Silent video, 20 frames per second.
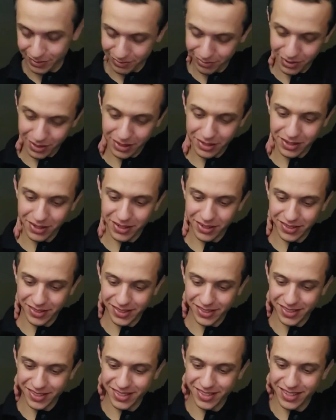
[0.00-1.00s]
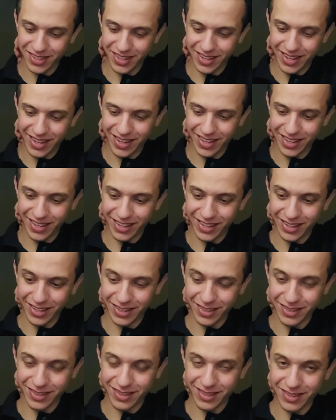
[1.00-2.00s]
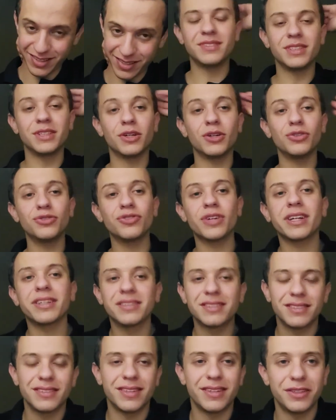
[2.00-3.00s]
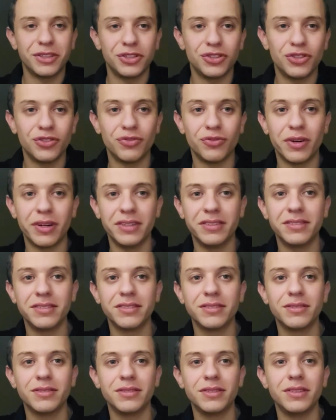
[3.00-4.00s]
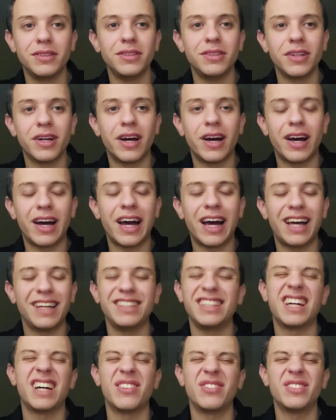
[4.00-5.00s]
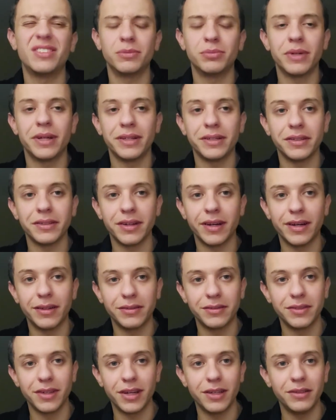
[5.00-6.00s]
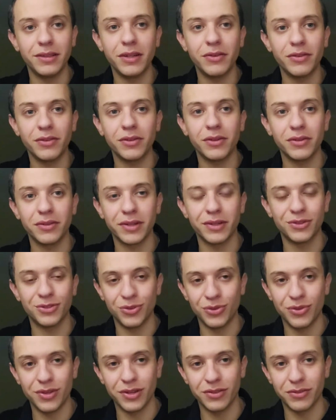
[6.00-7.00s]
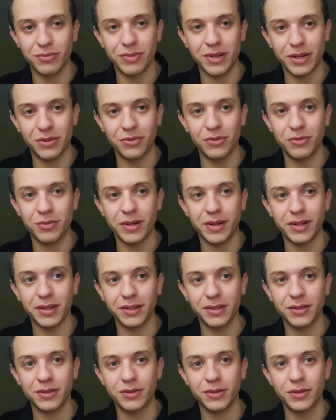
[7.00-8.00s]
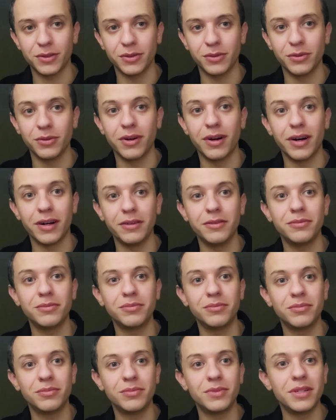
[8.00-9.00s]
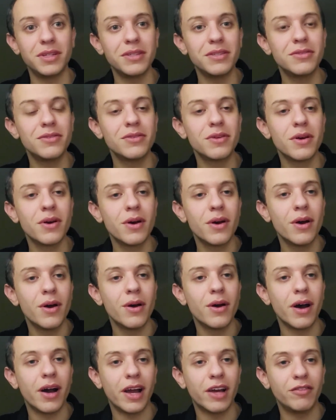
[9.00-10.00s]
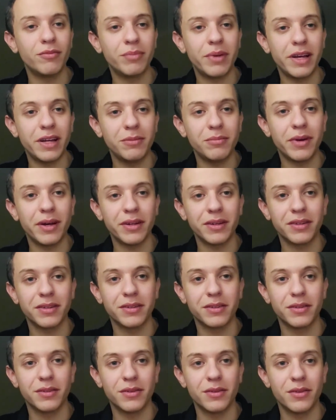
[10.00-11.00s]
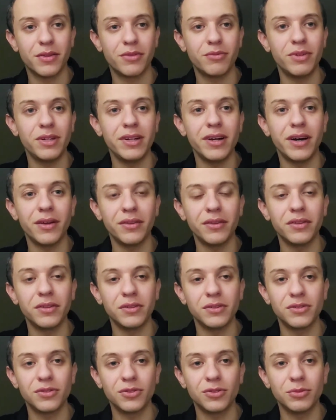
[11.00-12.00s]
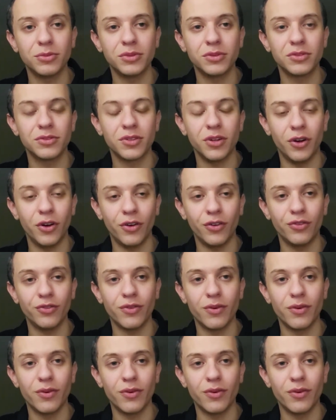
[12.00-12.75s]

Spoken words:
because in the contract that I should have read, yeah, you had to pay it, and I never got that £2,000 back. So I did I have paid back three other installments of